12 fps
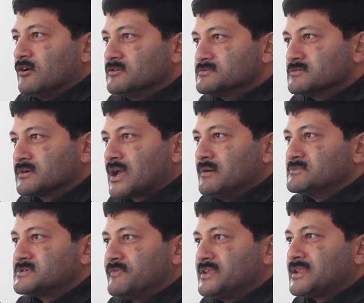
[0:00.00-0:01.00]
also
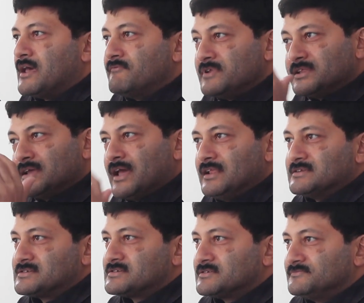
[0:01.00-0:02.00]
comes with everything
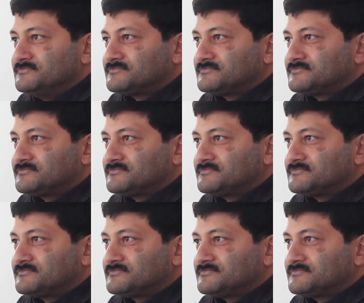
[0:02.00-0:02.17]
else.